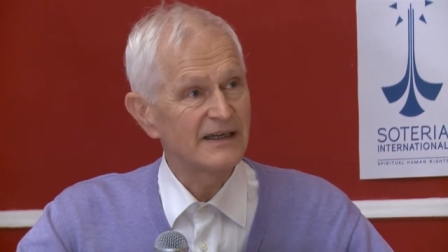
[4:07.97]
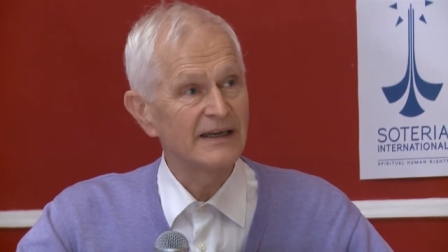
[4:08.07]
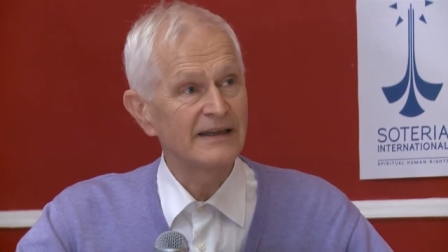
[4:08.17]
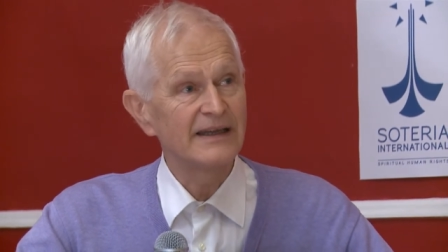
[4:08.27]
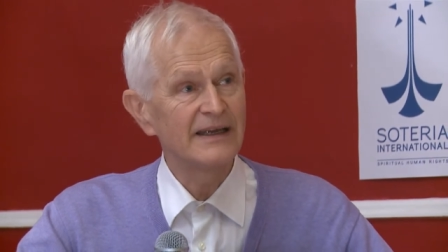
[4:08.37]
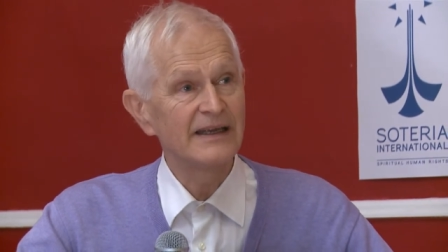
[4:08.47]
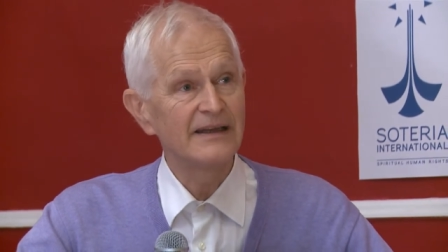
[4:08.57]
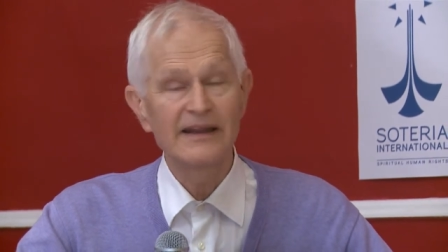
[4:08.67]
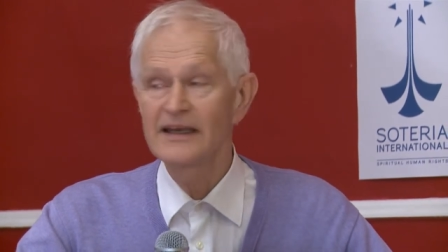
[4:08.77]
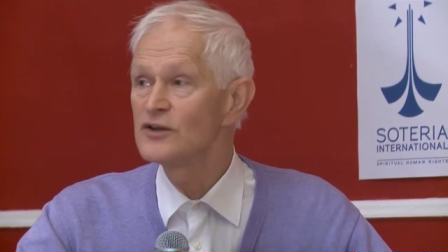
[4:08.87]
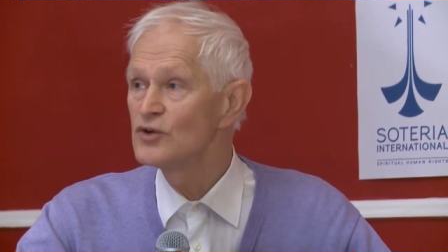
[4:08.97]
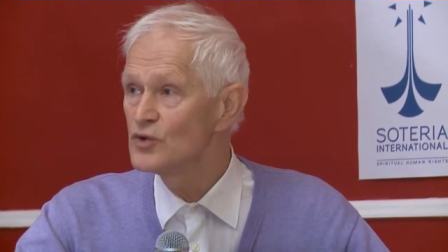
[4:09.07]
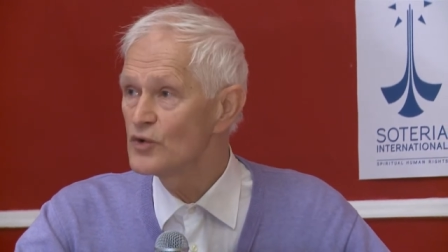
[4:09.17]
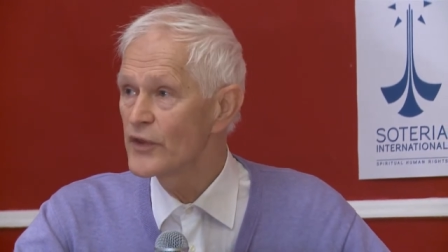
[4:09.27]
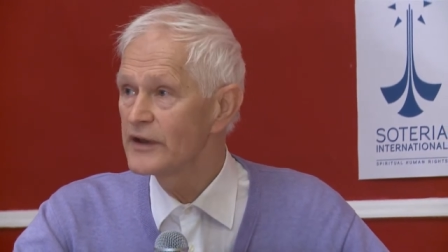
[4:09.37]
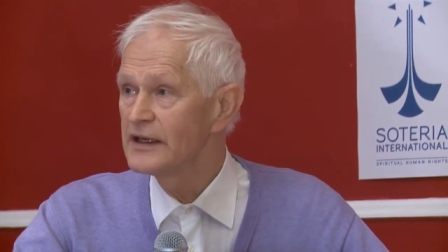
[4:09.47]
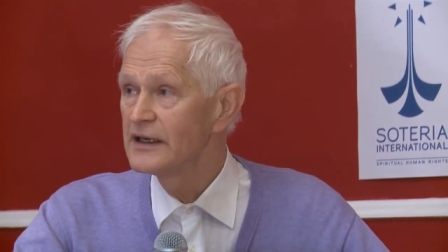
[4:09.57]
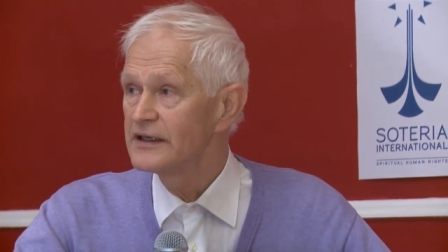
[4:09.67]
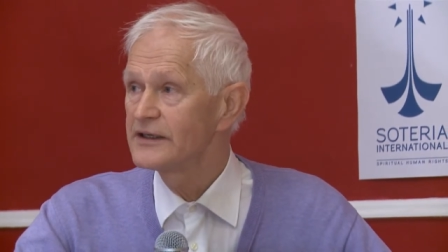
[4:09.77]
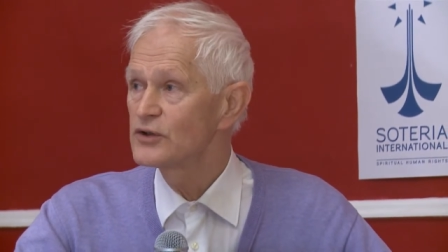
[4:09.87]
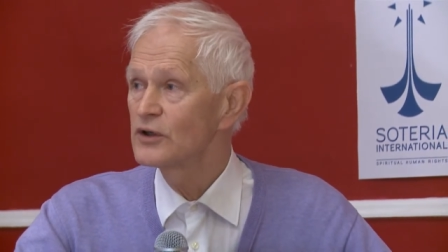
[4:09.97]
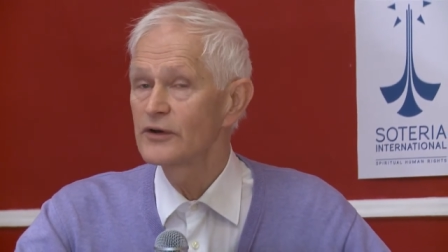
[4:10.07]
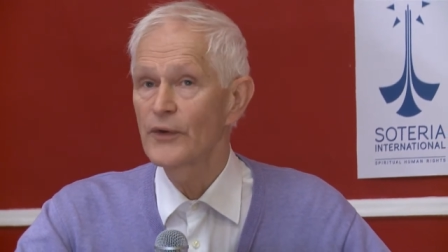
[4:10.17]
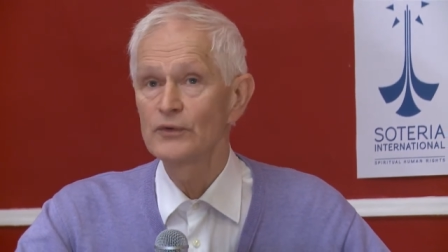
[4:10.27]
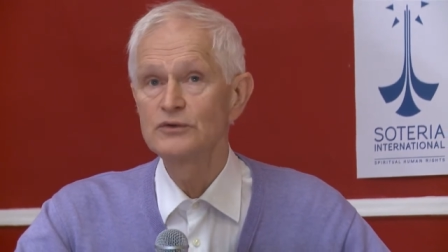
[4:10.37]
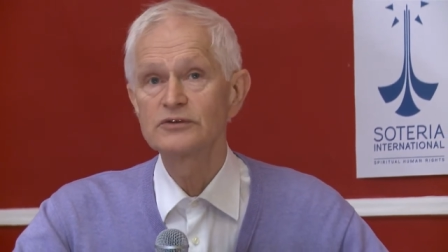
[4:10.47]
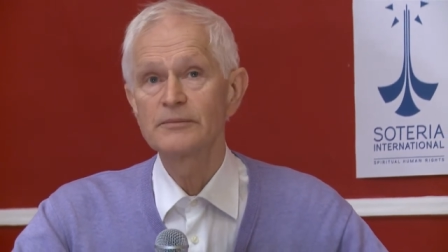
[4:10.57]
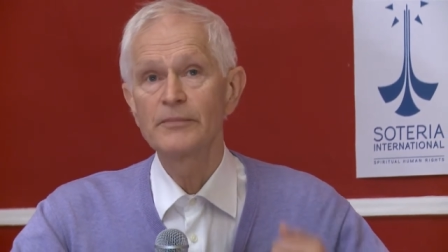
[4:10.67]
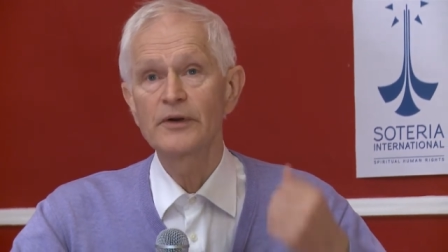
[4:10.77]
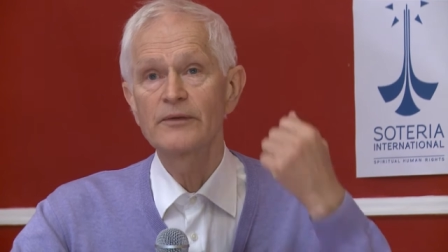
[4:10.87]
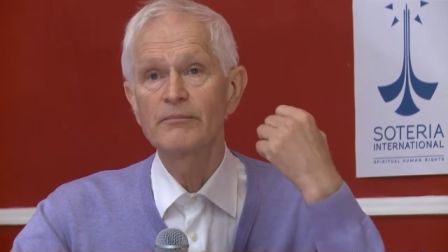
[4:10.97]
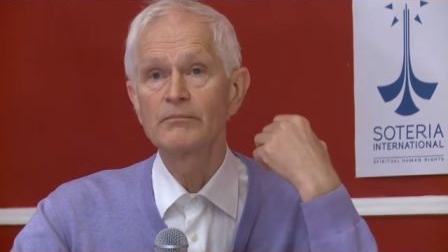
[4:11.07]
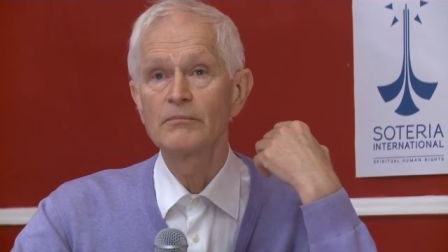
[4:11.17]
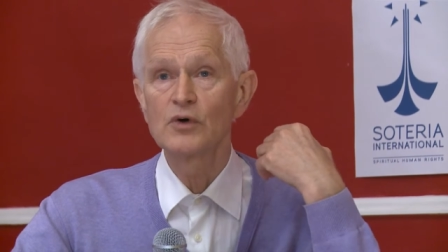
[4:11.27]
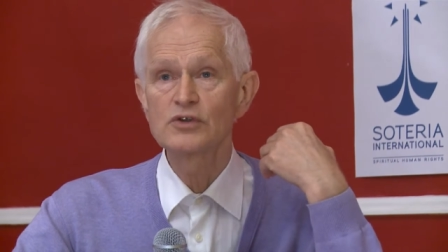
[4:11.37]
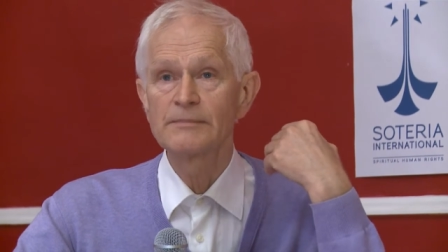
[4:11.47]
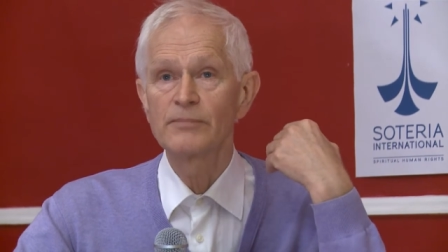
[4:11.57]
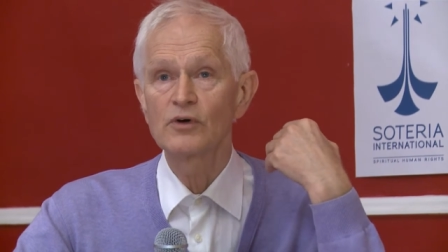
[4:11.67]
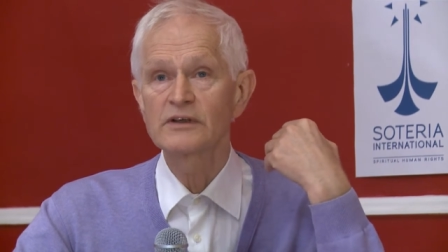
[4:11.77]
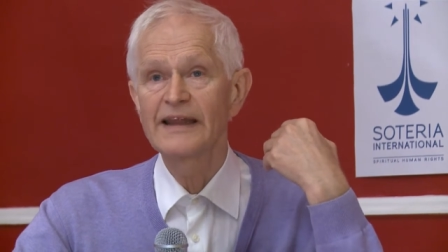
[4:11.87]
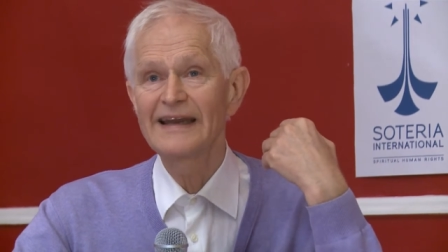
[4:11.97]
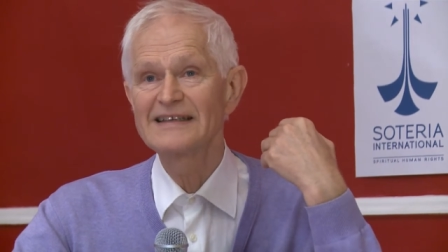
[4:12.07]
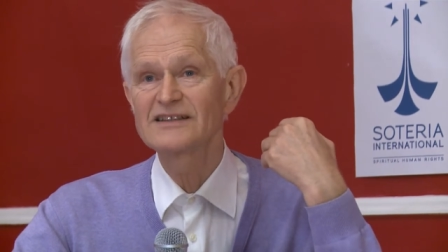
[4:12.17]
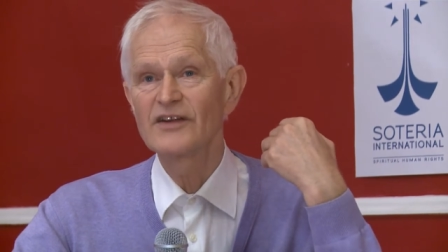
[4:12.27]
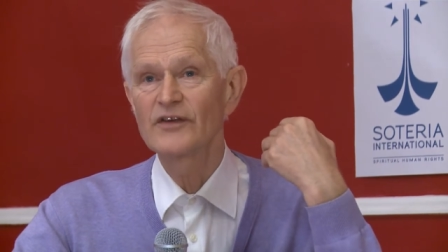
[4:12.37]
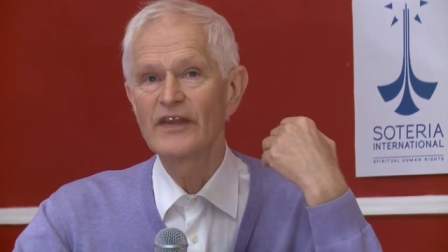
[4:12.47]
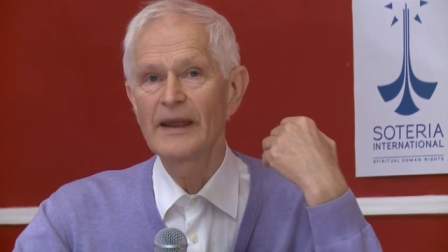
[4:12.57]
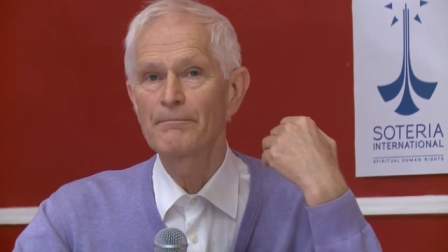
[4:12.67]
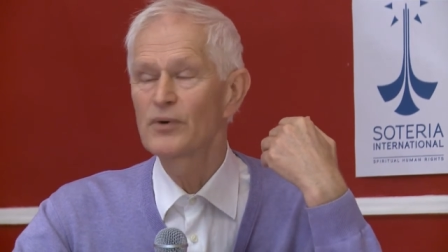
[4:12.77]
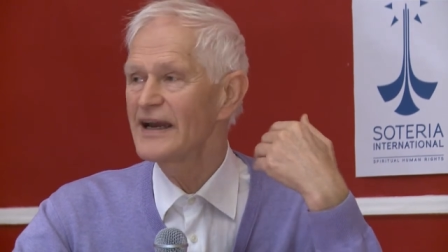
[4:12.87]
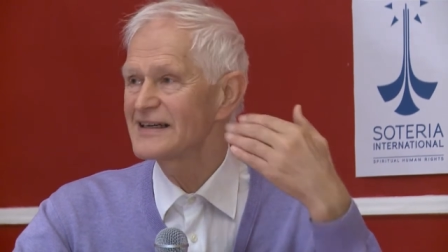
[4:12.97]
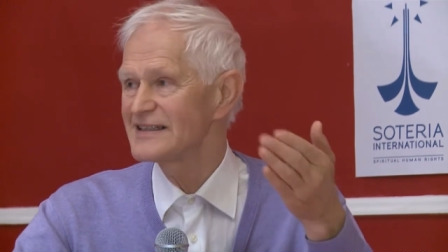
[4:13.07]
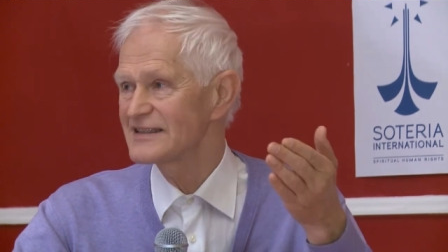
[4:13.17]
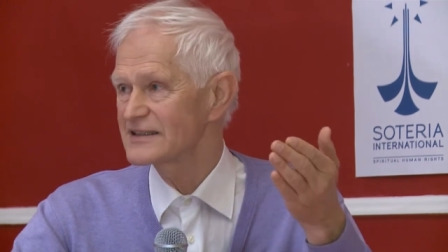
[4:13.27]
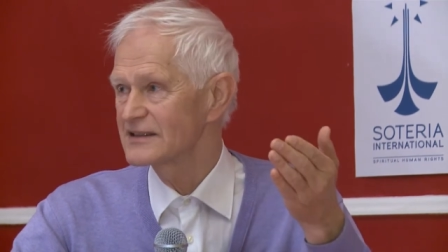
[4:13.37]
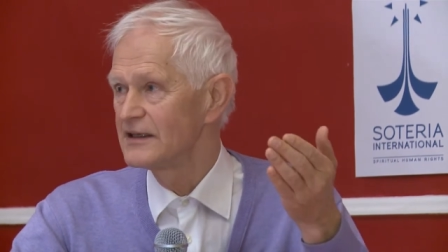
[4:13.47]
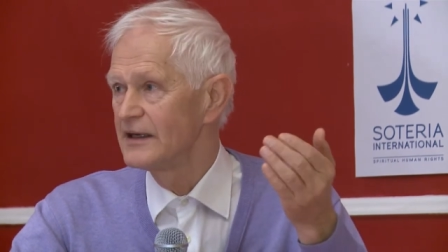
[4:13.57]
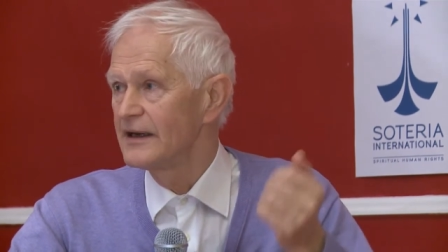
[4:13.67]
And they knew the eternal truth, but most important, that is that they practice.